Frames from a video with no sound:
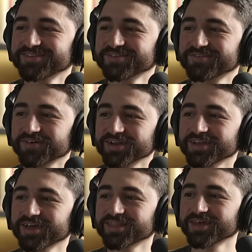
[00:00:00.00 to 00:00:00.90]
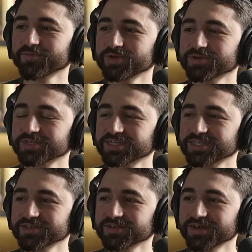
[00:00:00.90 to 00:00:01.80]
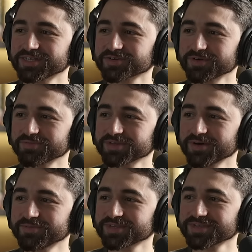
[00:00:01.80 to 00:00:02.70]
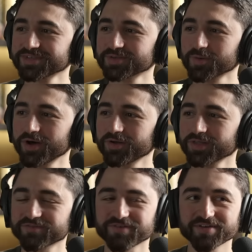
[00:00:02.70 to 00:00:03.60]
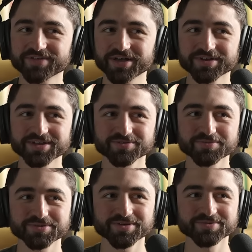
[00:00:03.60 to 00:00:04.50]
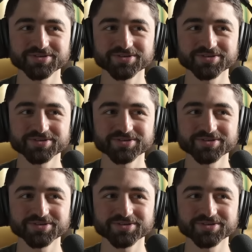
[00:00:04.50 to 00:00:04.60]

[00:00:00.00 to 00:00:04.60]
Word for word: It was funny. And That's then funny, we used man. to steal ice cream tubs as well, like five gallon ice cream tubs.